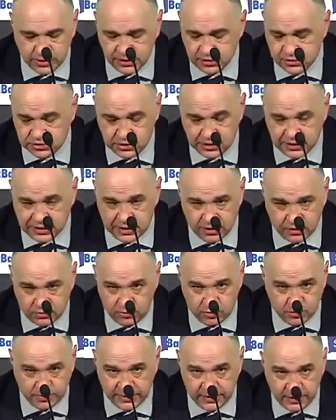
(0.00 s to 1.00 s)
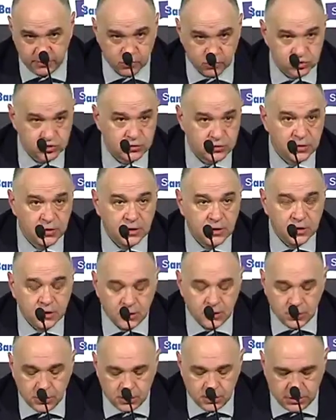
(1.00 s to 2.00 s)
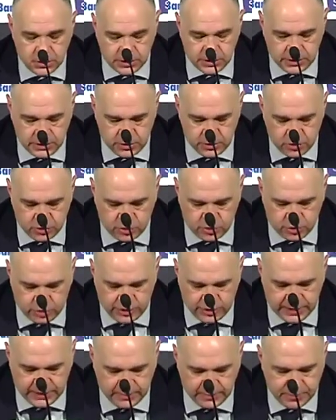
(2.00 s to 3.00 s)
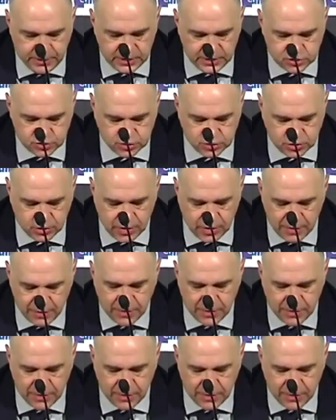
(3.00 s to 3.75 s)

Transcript: 15 days ago, we played against them and we lost.